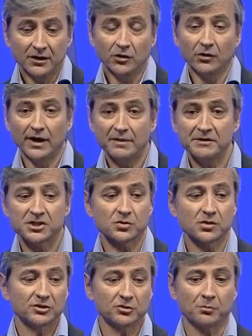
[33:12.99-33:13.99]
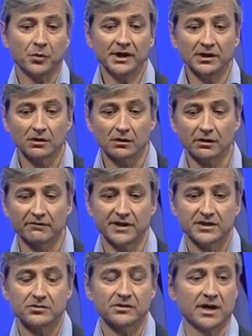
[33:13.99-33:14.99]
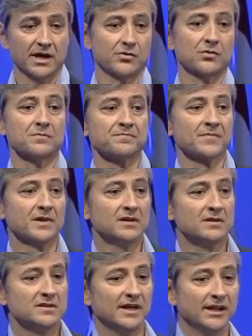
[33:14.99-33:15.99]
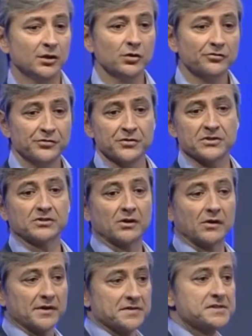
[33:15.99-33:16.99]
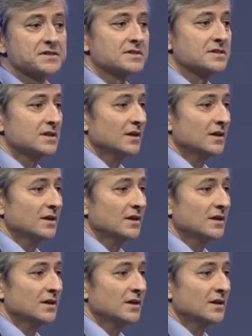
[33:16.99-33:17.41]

Now, let me try to bring all of that together, telling you a few stories